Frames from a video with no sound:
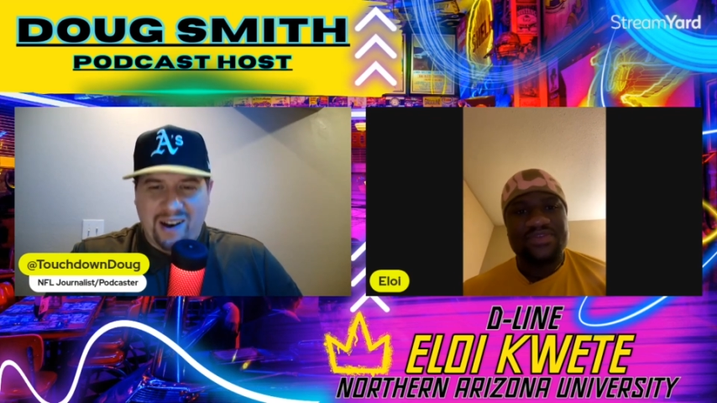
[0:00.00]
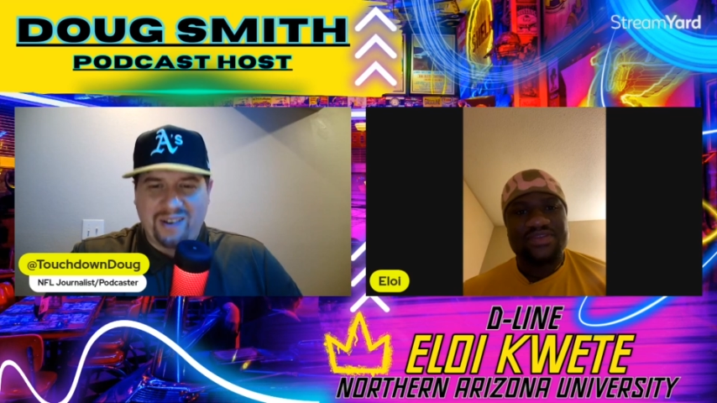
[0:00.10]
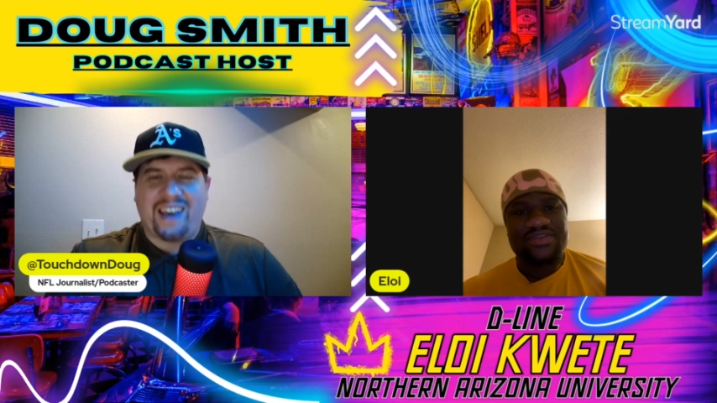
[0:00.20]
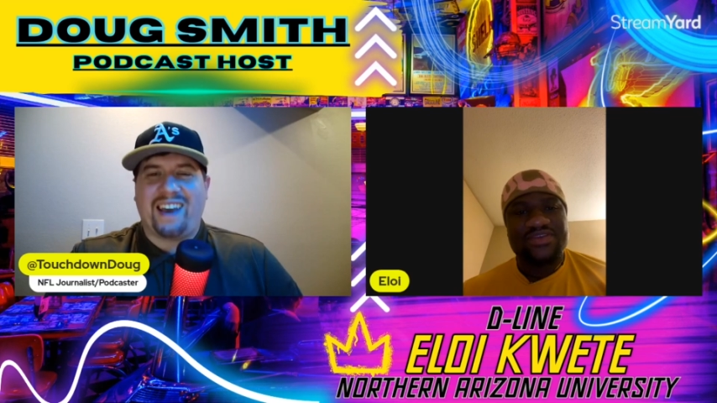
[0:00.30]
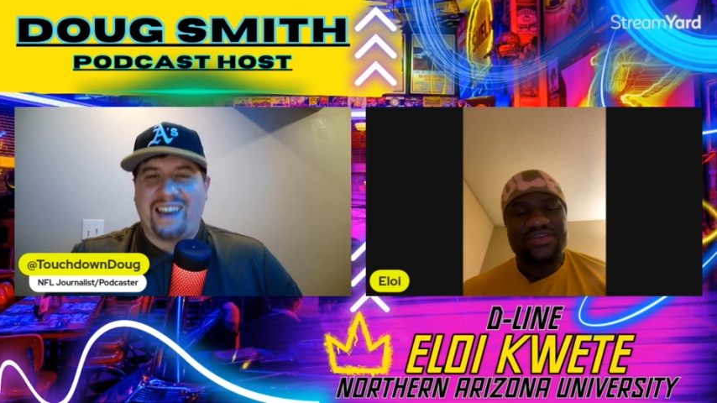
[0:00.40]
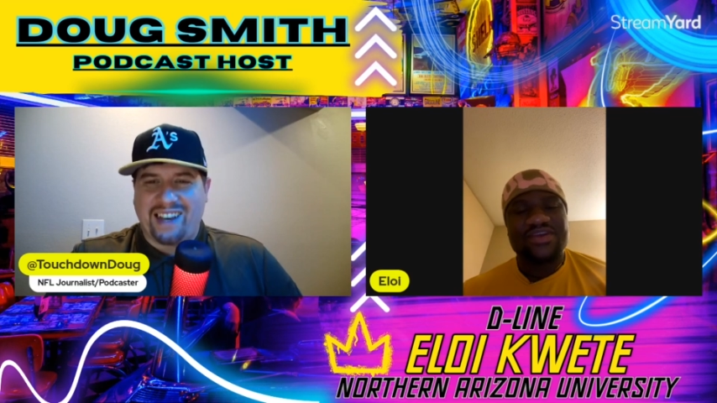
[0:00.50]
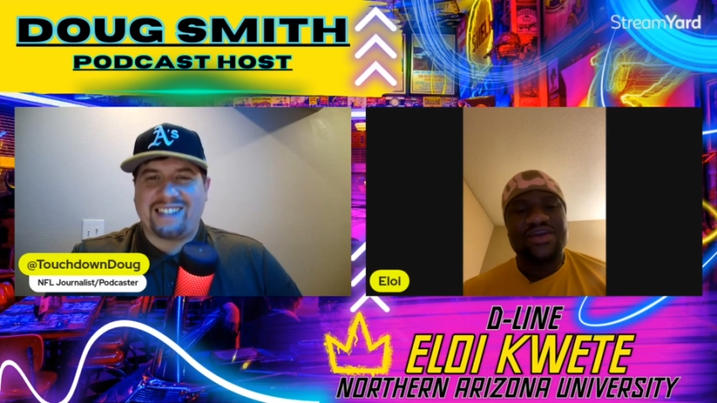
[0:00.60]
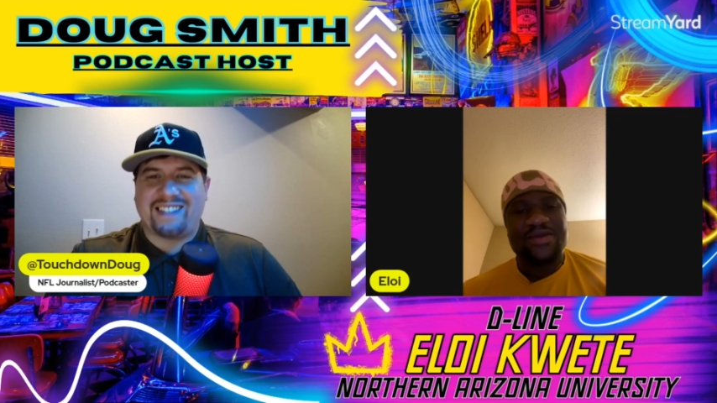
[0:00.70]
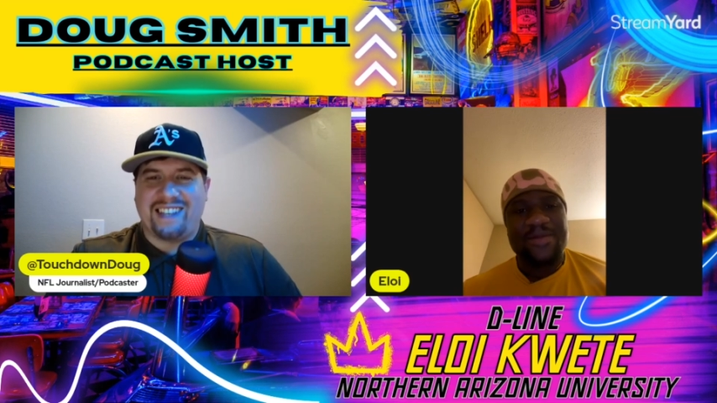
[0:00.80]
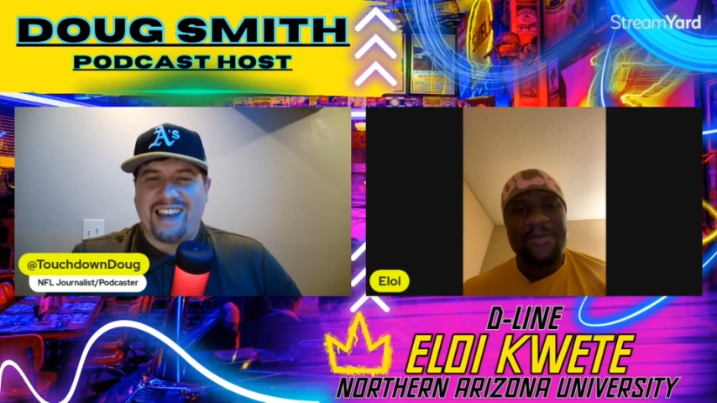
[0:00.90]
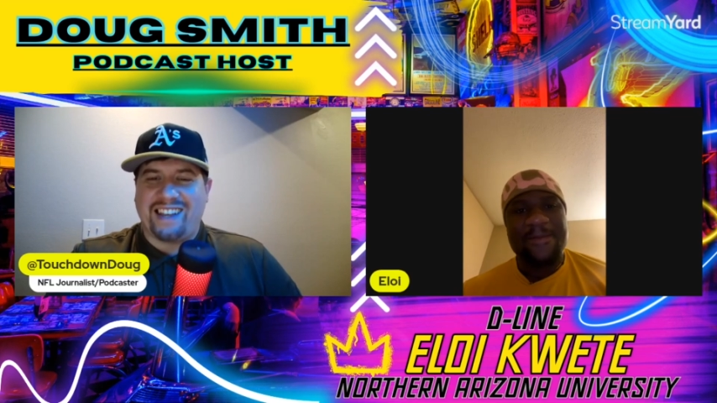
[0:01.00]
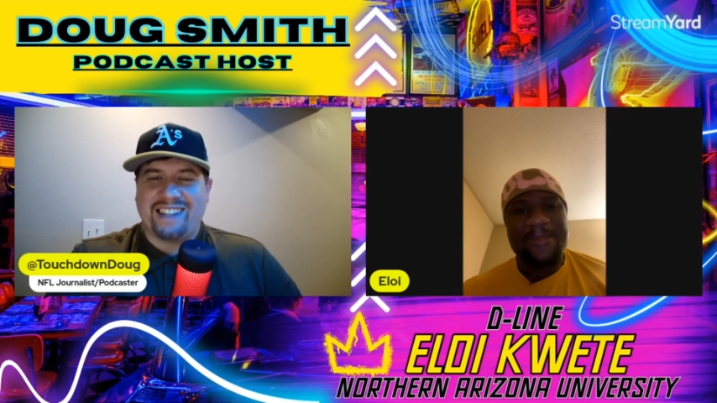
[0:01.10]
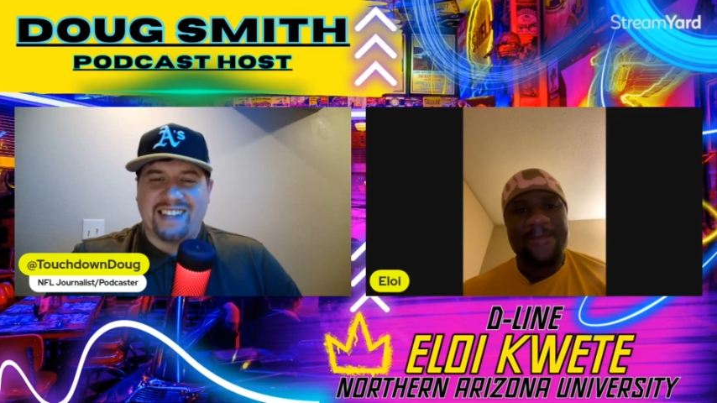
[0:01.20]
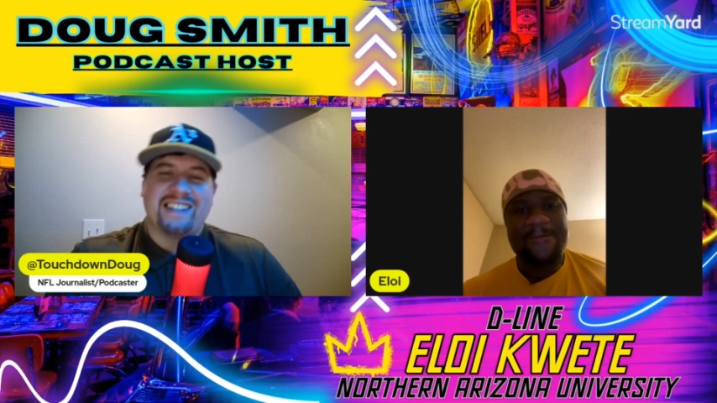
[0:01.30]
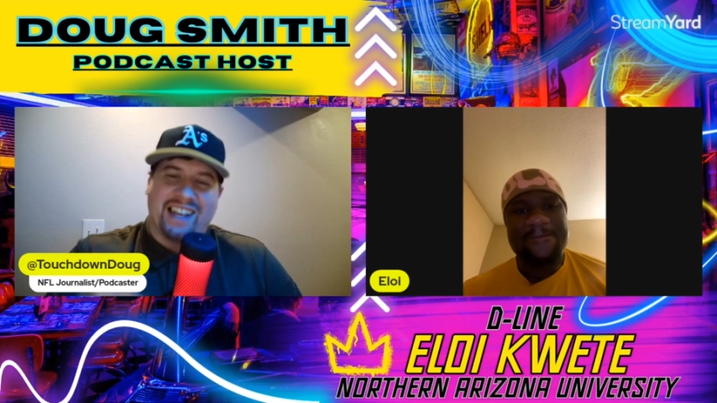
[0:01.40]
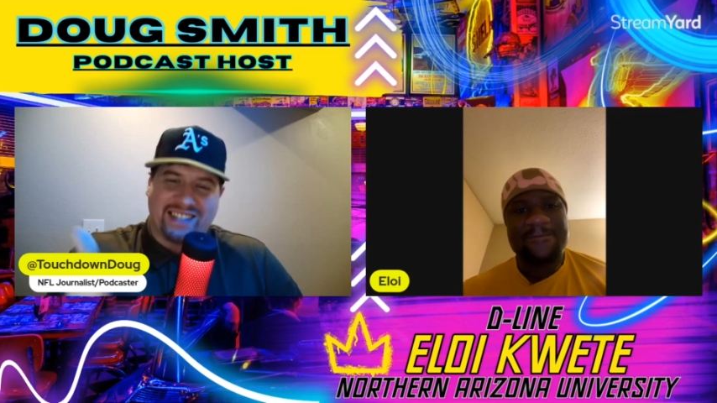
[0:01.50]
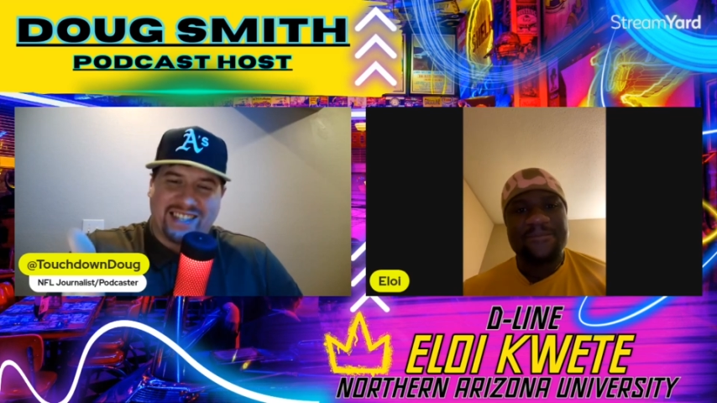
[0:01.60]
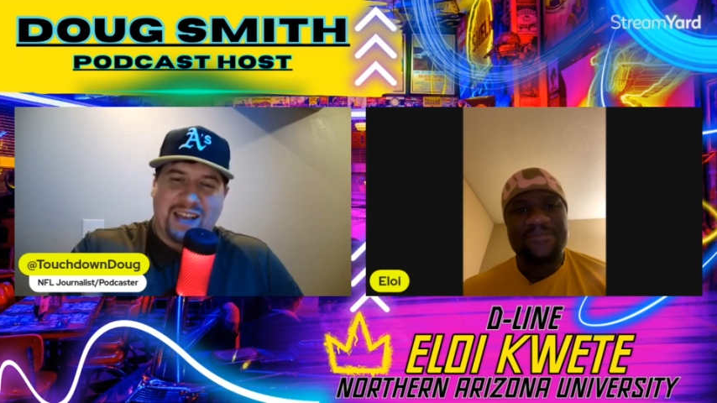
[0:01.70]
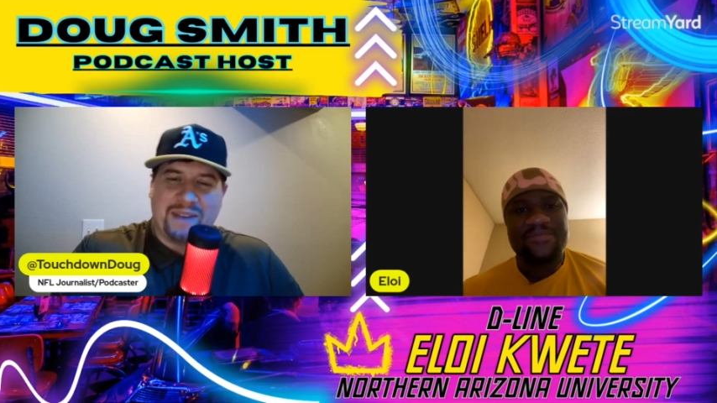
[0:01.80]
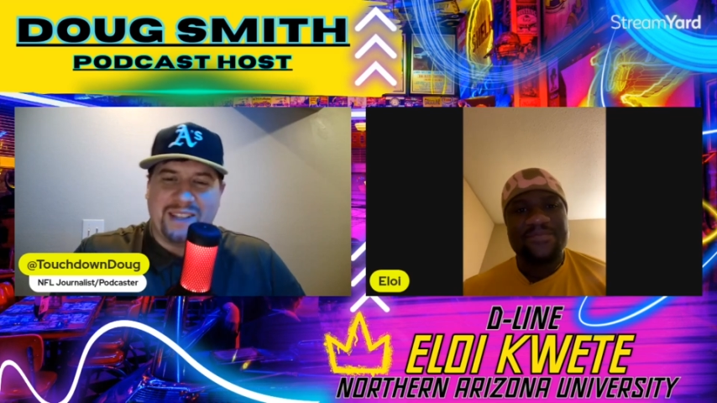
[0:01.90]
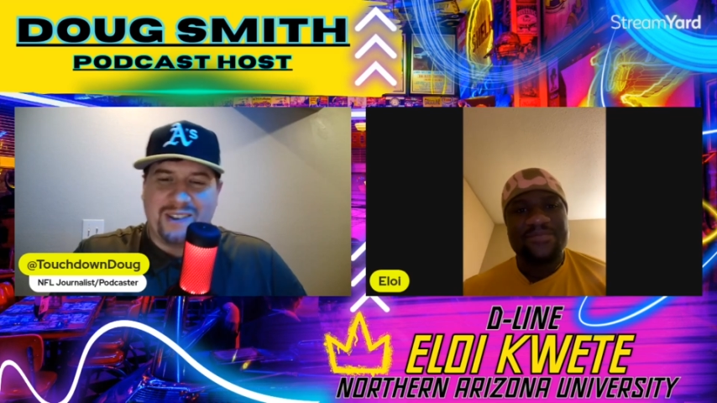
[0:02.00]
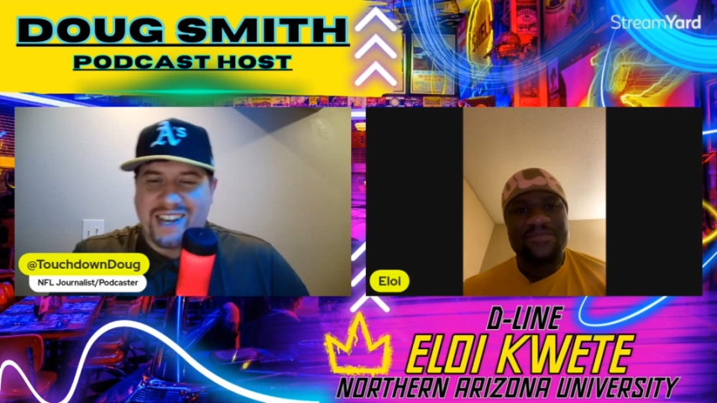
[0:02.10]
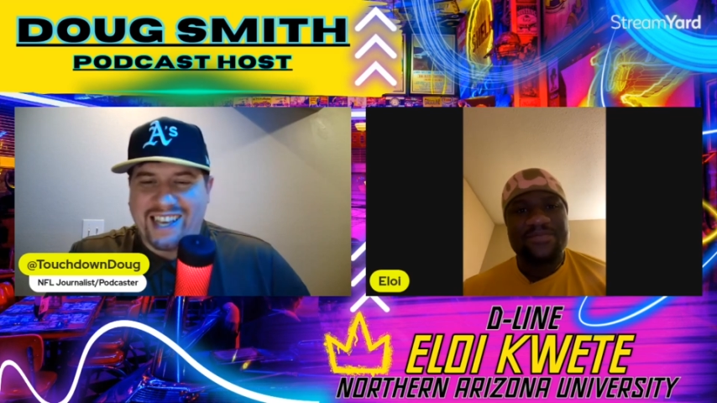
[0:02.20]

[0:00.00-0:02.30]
Speaker 1: Okay, yeah. I can see that. Hence the name Eloi.